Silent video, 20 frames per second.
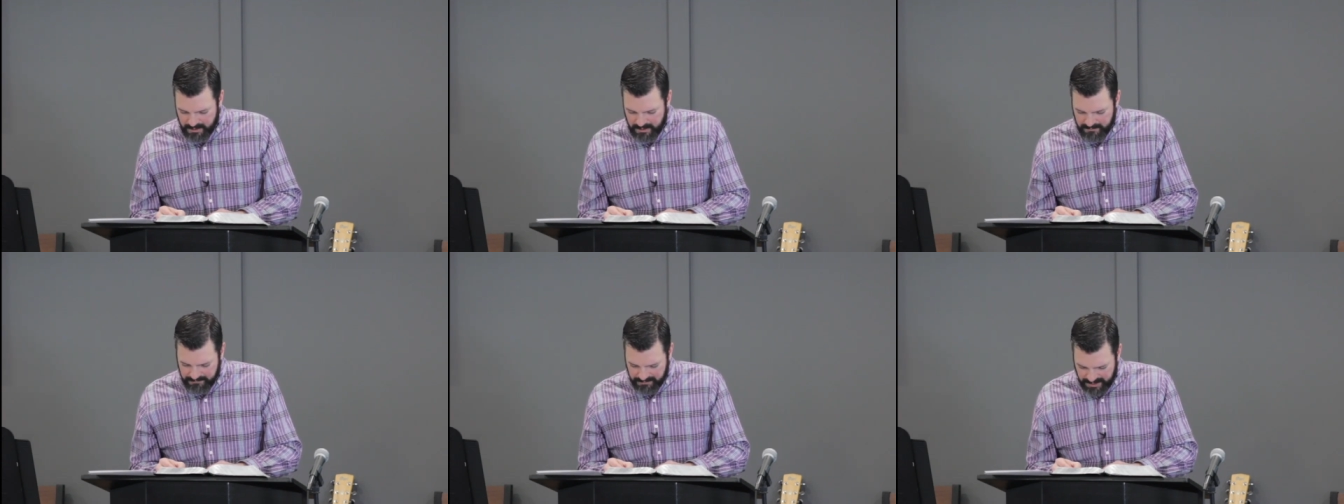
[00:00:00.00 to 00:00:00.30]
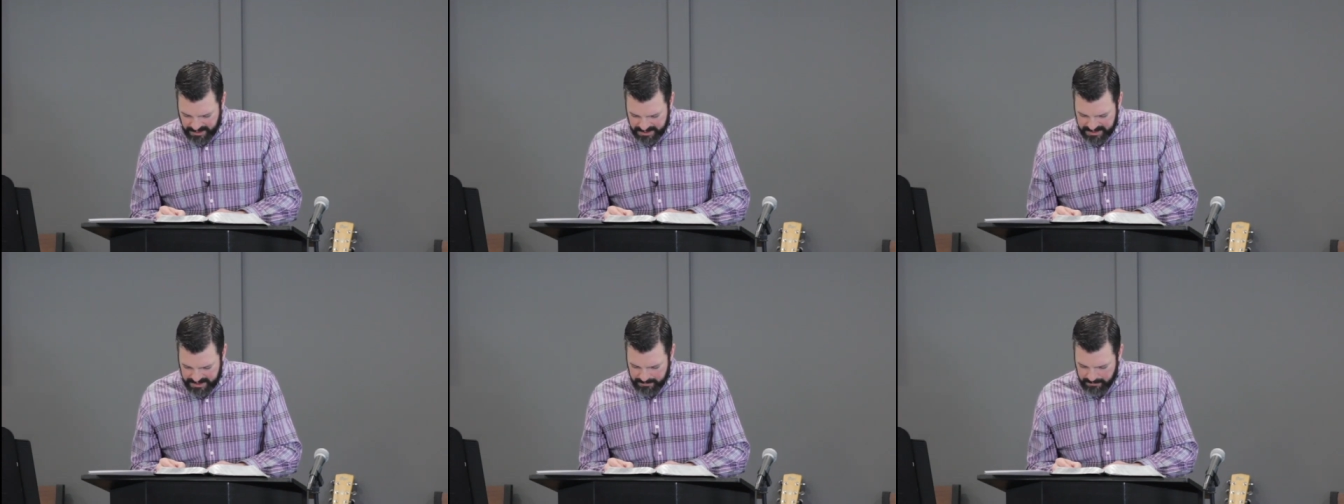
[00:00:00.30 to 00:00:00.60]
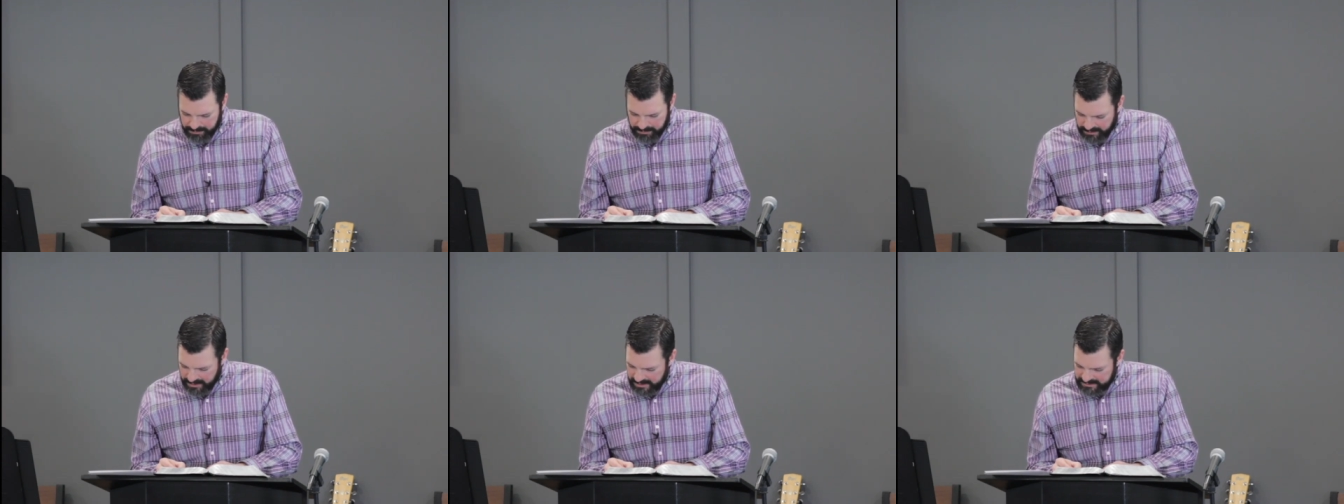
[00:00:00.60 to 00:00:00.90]
flesh
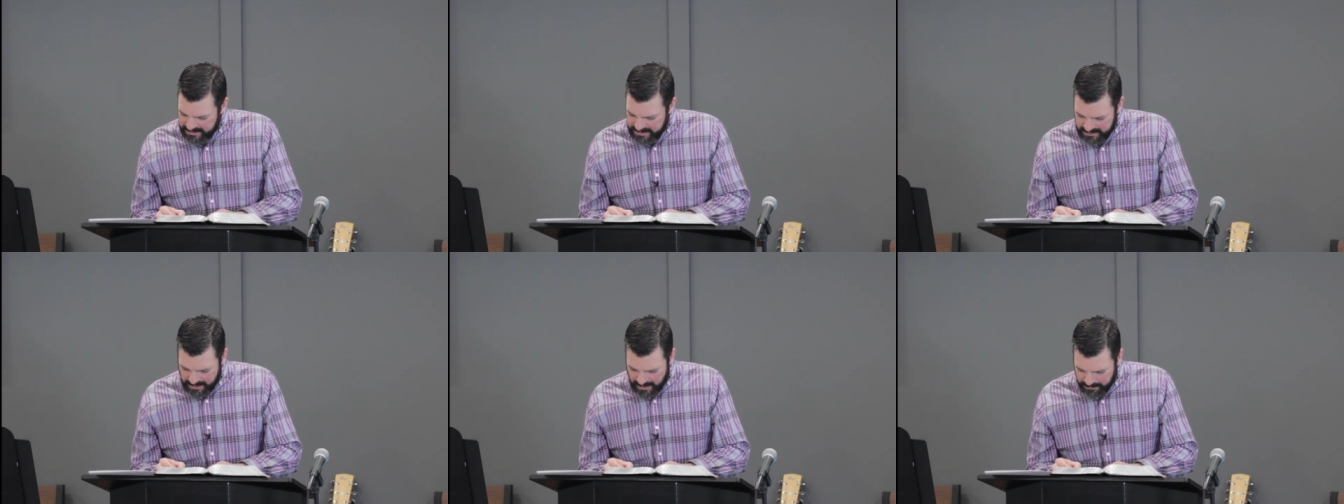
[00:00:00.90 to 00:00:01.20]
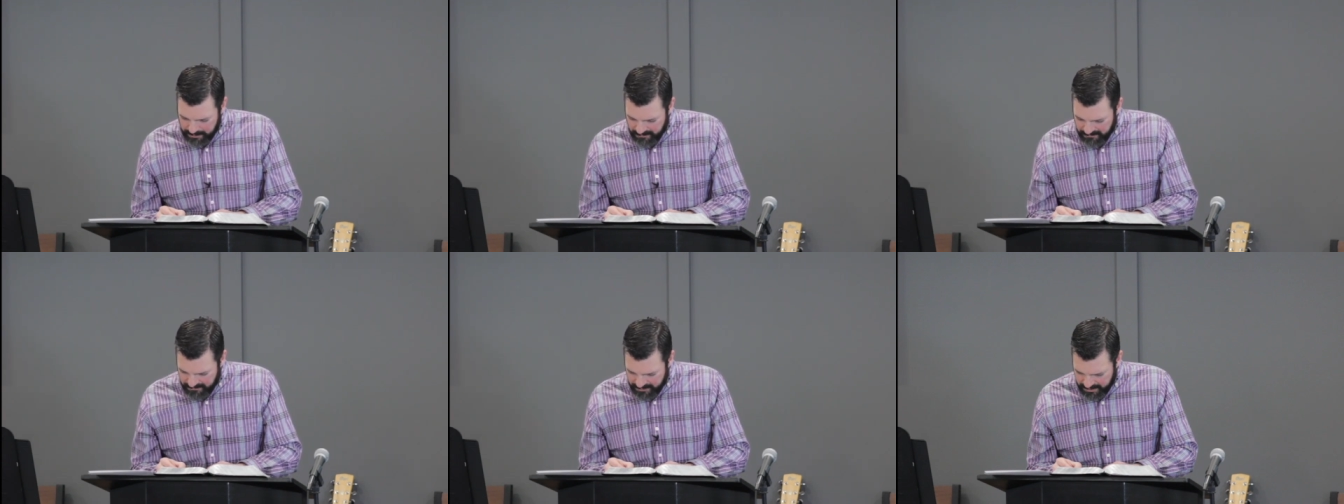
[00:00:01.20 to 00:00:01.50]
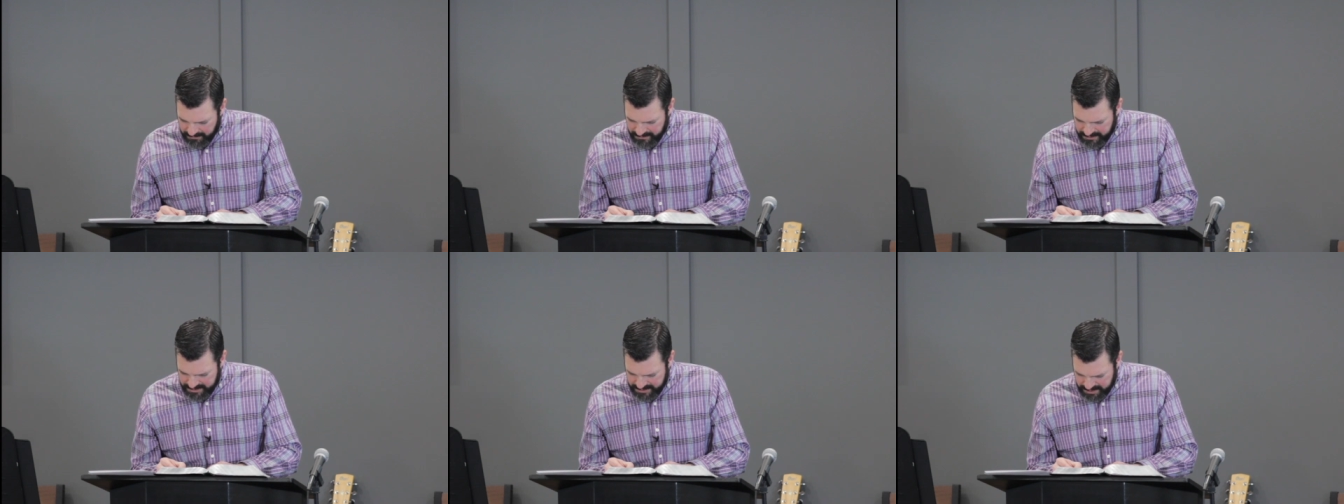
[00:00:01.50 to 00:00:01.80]
and blood did not
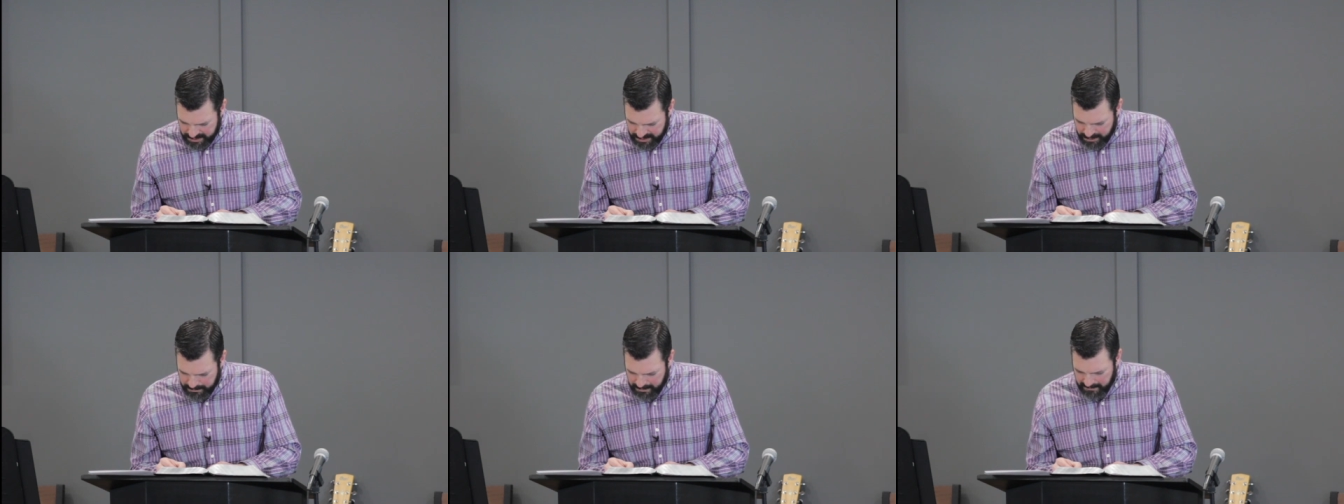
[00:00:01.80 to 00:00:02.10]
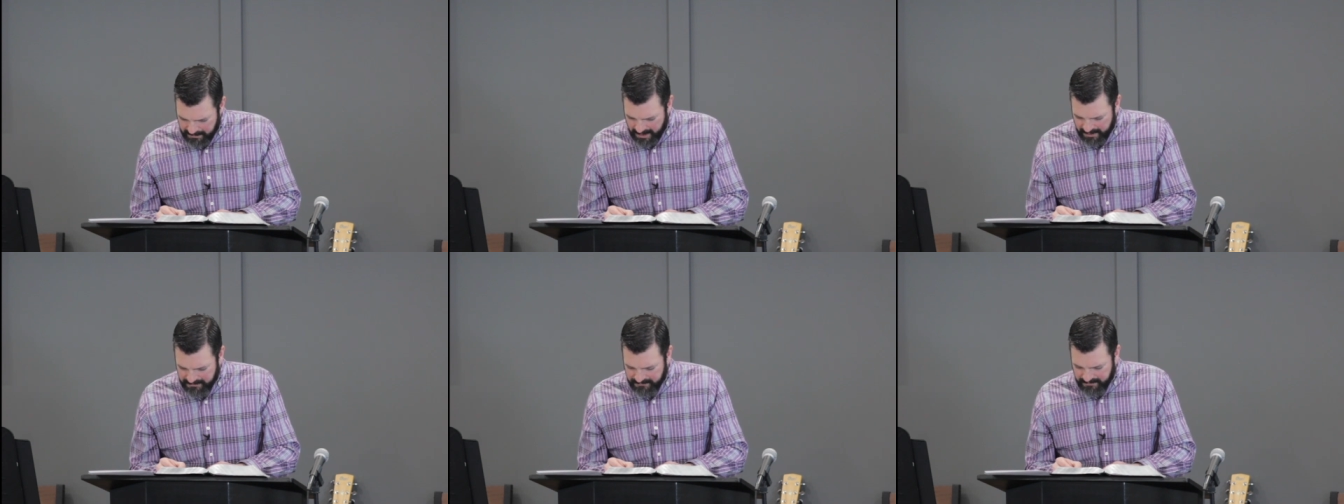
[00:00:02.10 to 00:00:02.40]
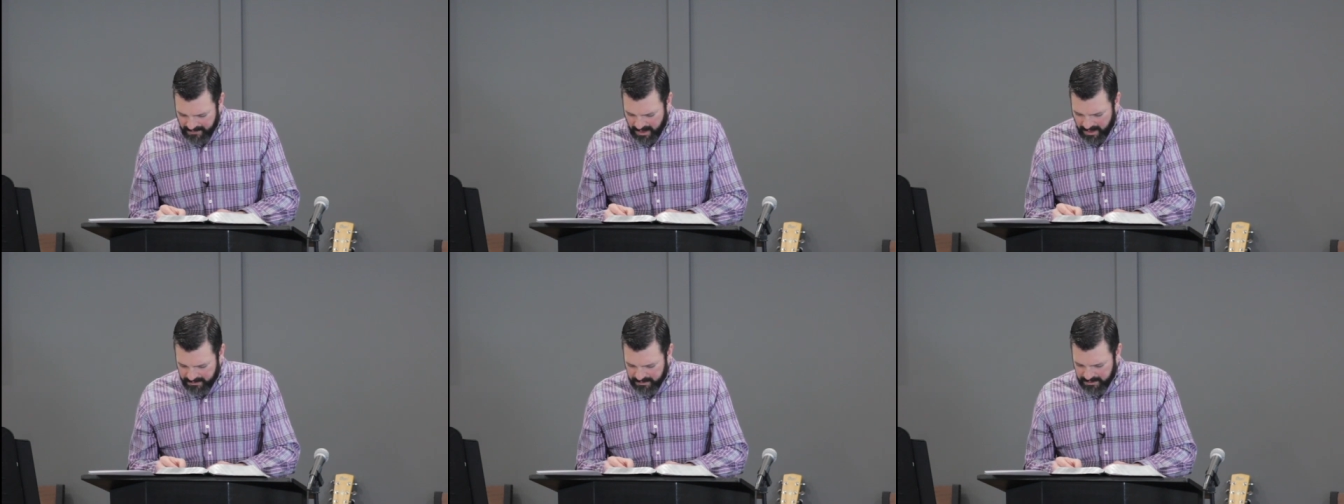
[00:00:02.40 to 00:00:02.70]
reveal this to you, but my
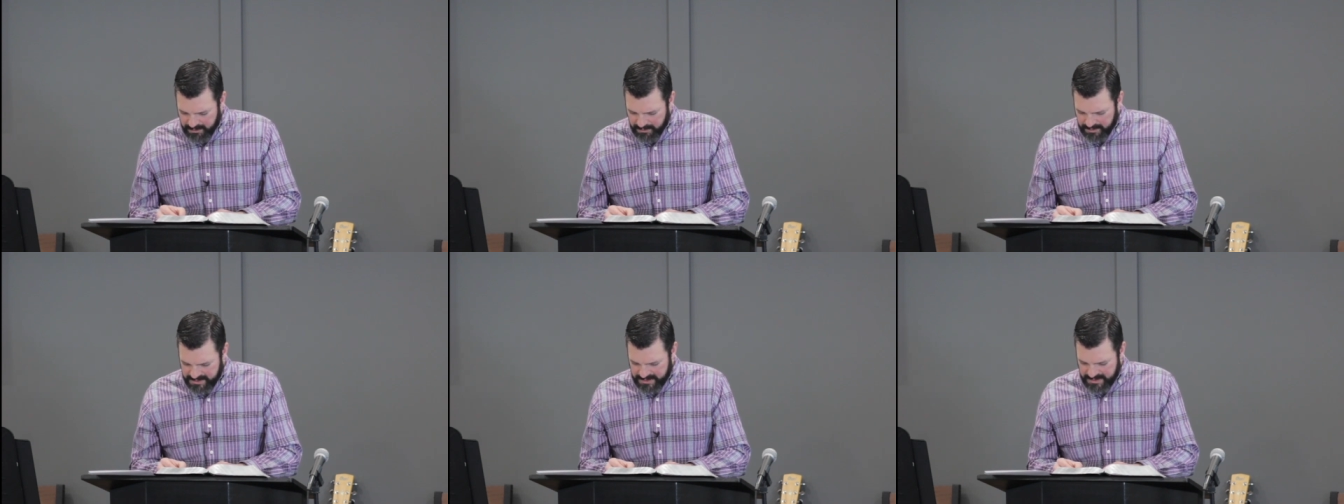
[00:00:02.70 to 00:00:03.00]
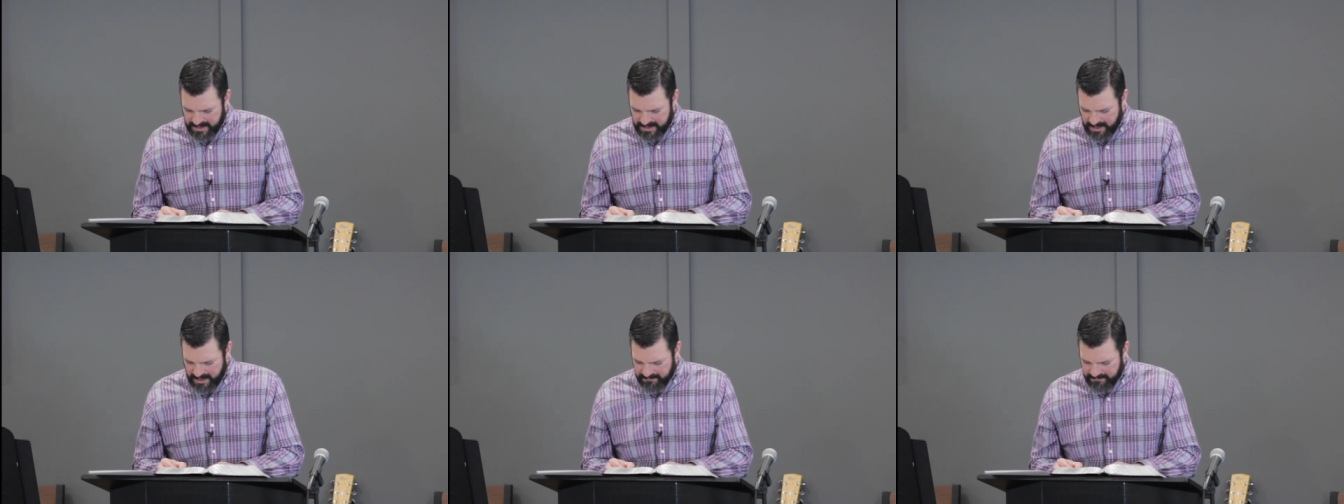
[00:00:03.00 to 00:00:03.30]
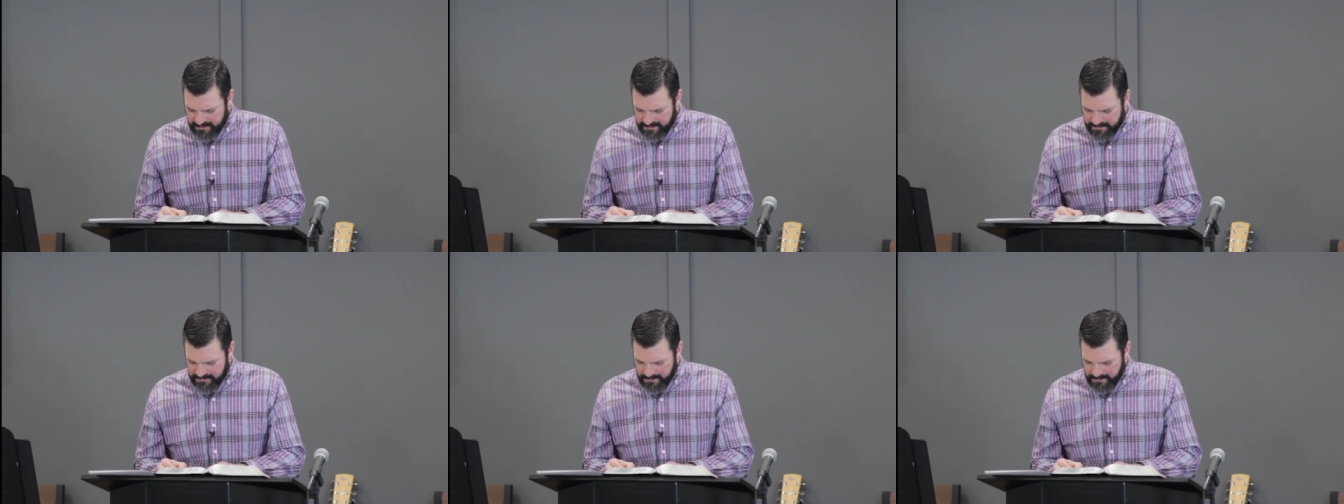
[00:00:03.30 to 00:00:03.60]
Father who is in
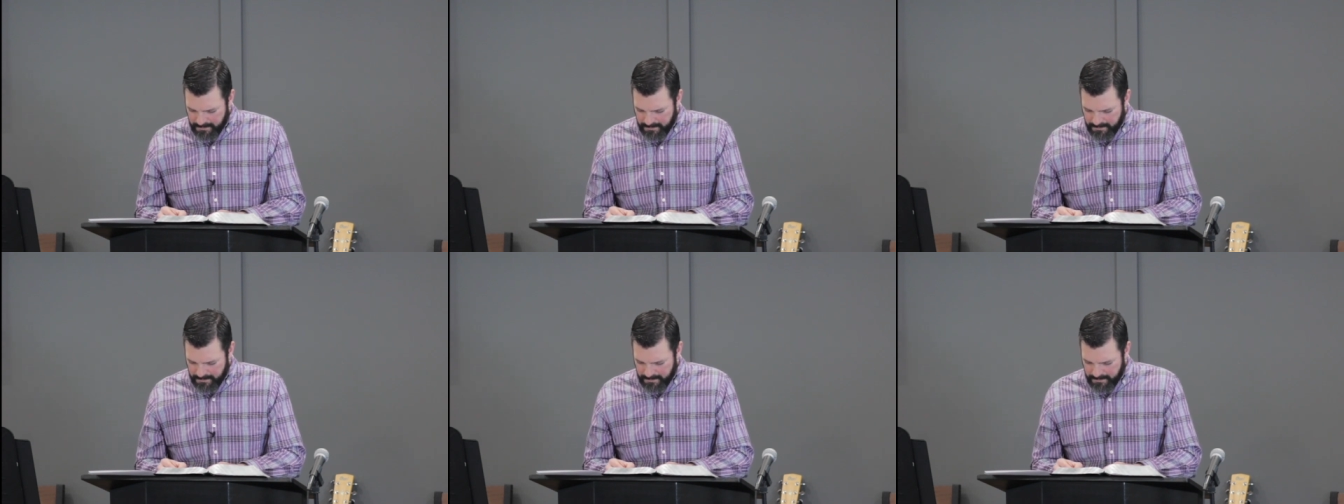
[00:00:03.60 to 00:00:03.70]
heaven.